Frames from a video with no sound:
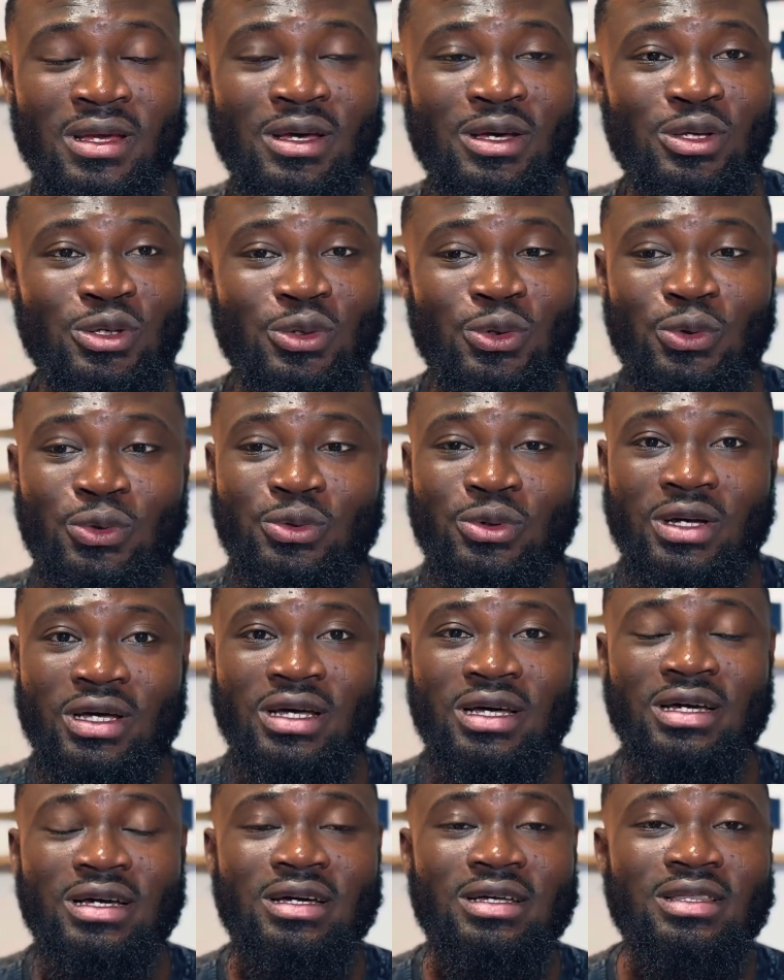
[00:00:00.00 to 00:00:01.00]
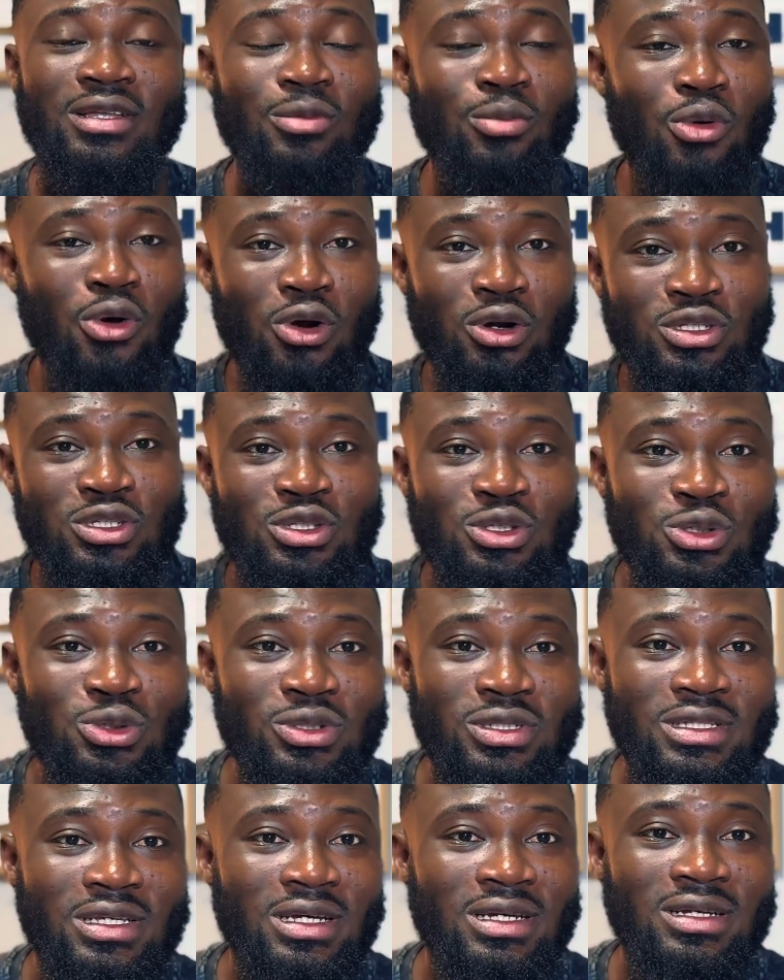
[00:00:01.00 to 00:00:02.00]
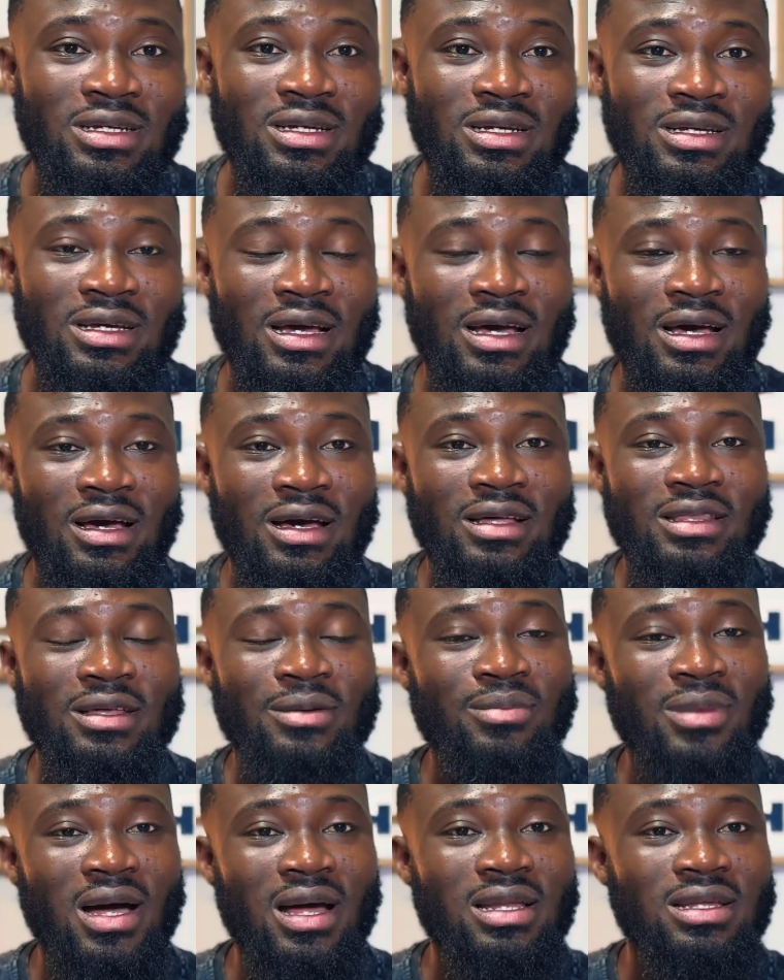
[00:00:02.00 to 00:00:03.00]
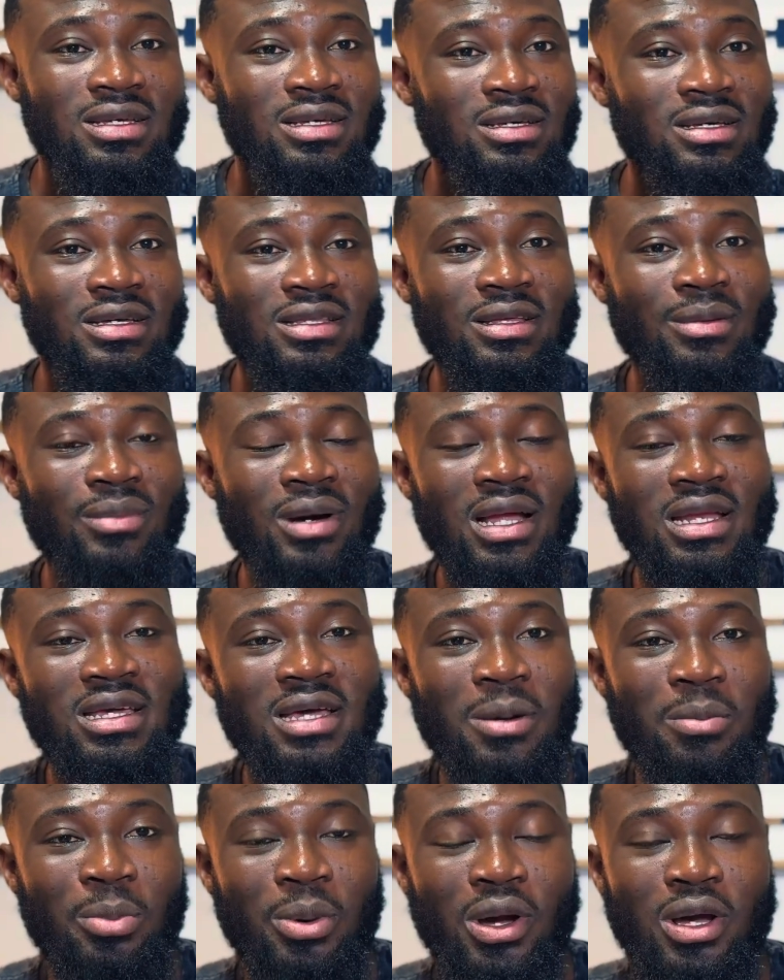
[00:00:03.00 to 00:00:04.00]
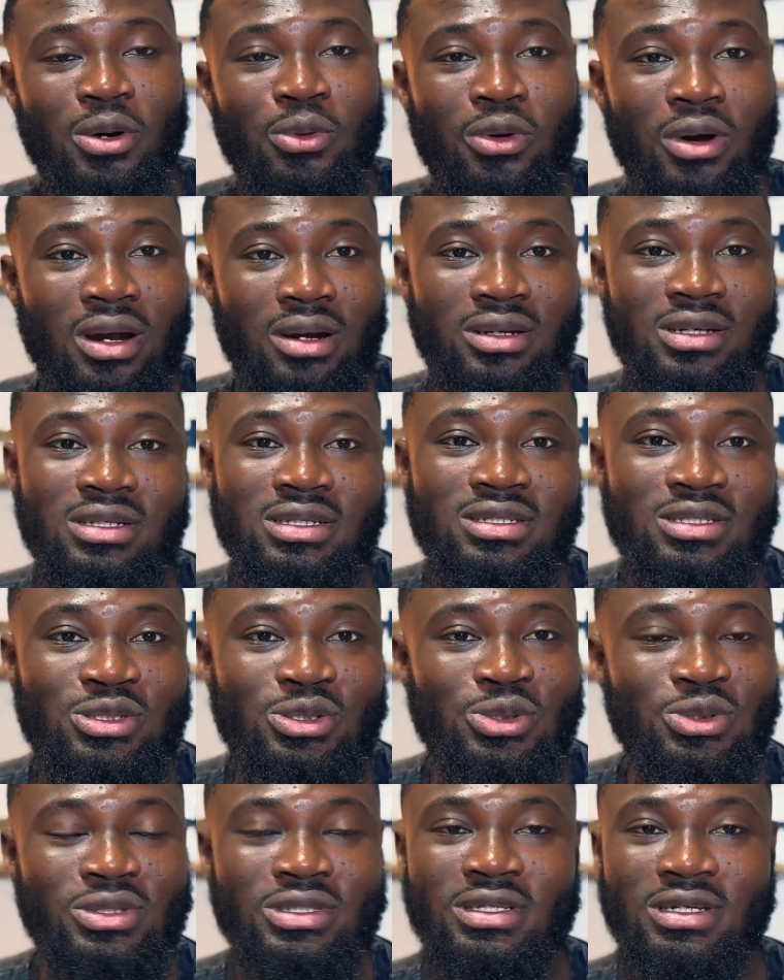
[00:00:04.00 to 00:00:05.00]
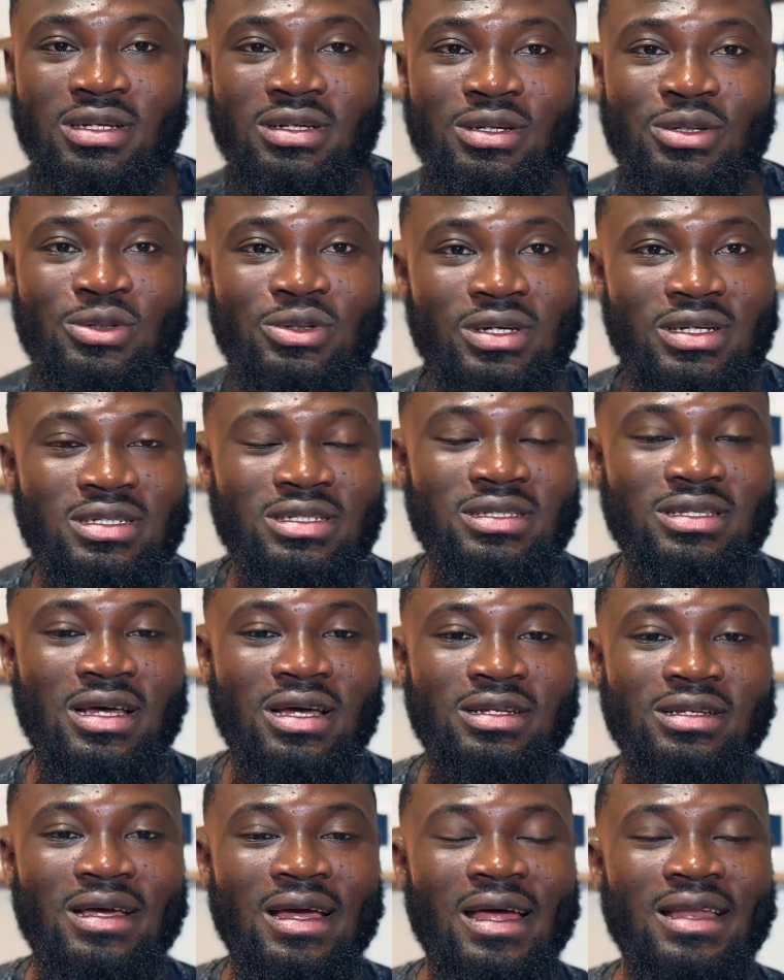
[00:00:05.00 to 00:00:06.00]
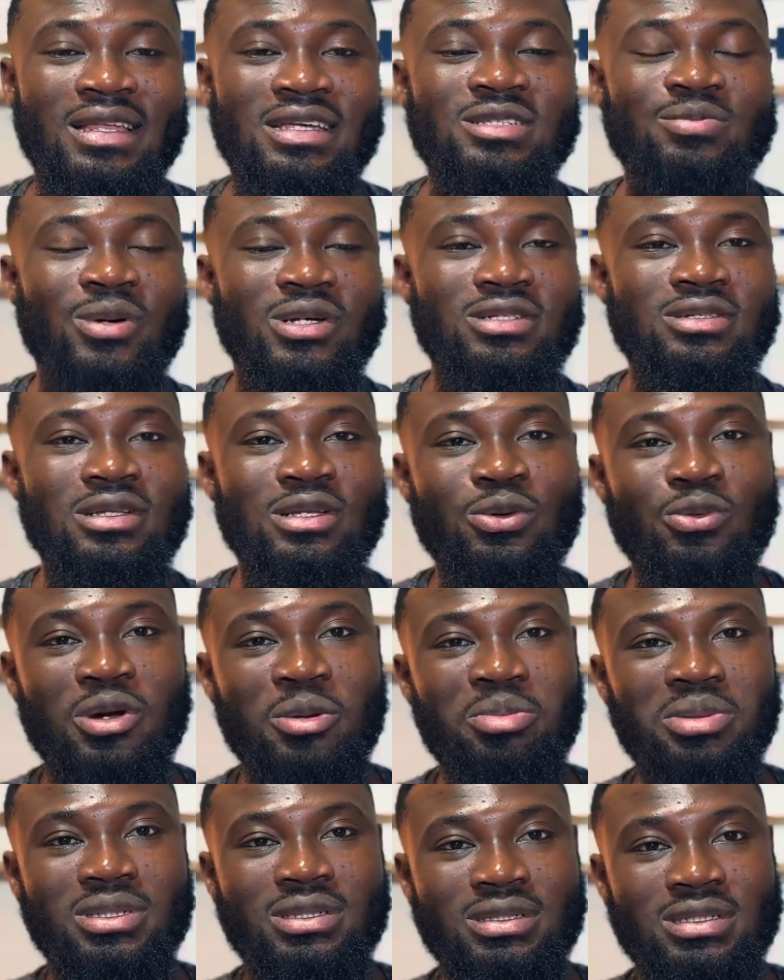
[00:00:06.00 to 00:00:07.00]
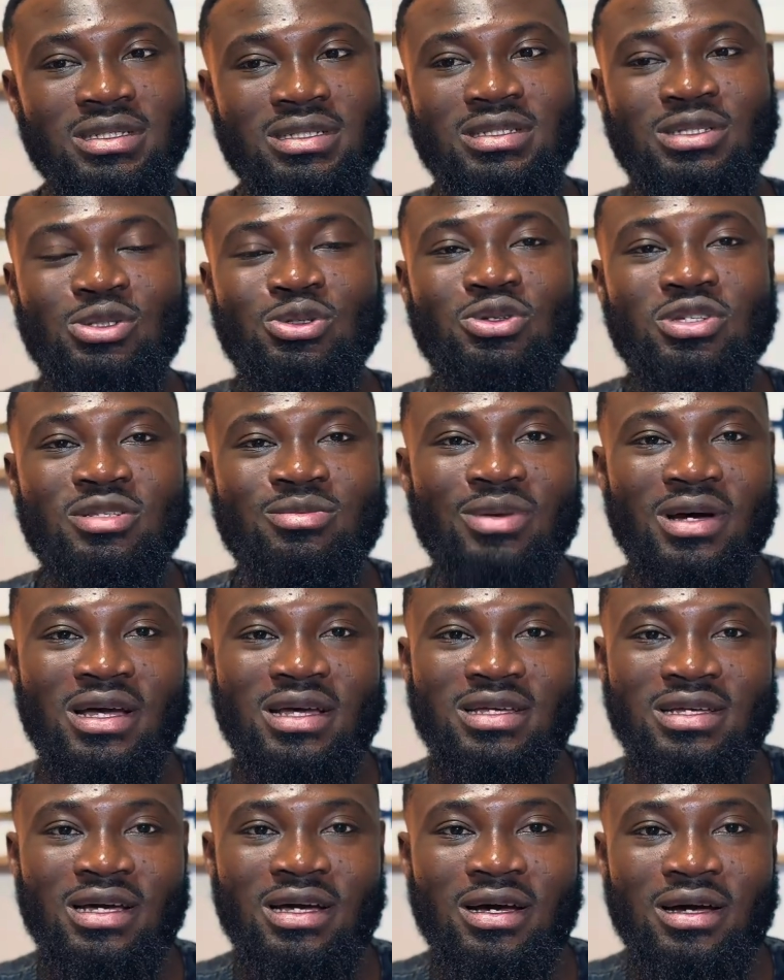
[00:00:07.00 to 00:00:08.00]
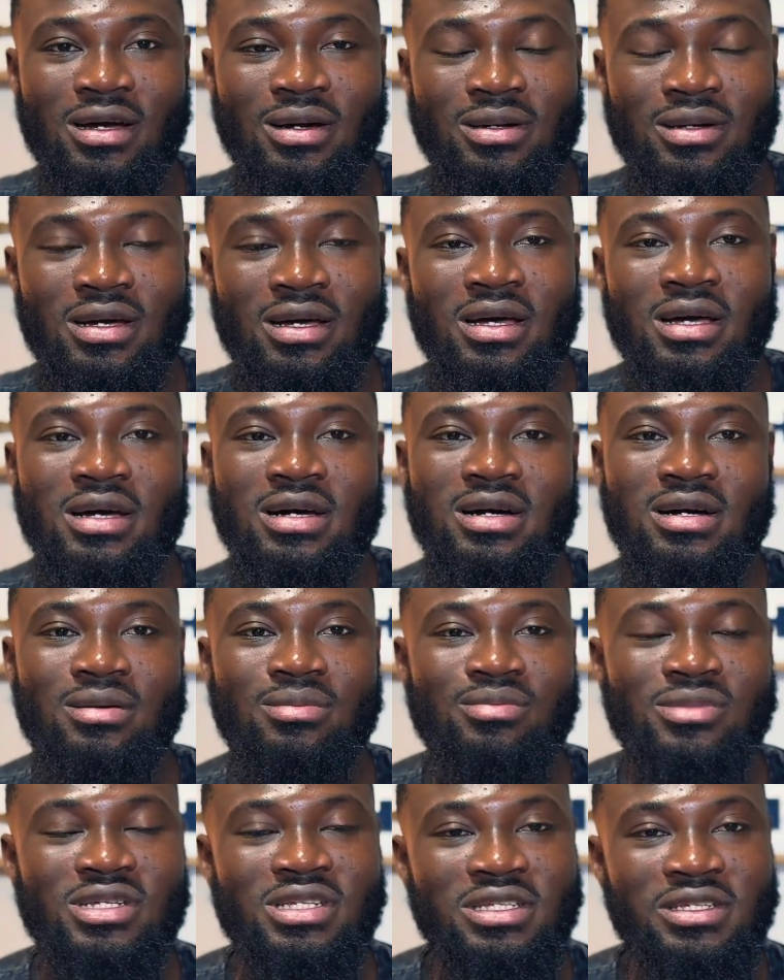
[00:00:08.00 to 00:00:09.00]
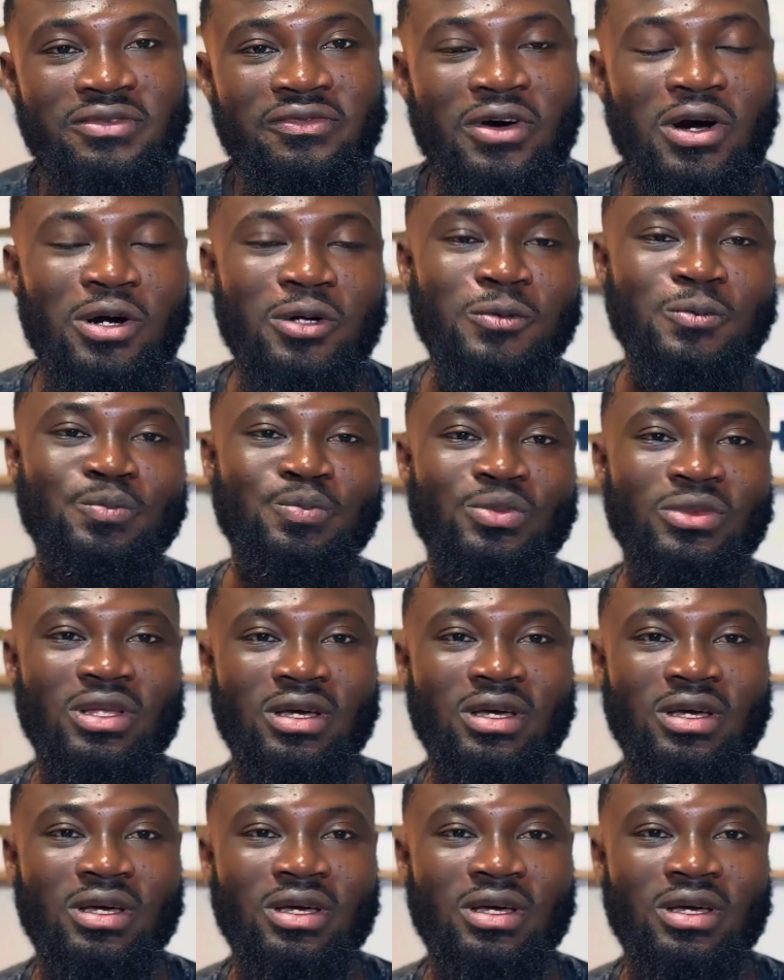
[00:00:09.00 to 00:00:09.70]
You know, the Moors used it. The Mali Empire warriors used it. You understand? And this particular weapon is used by medieval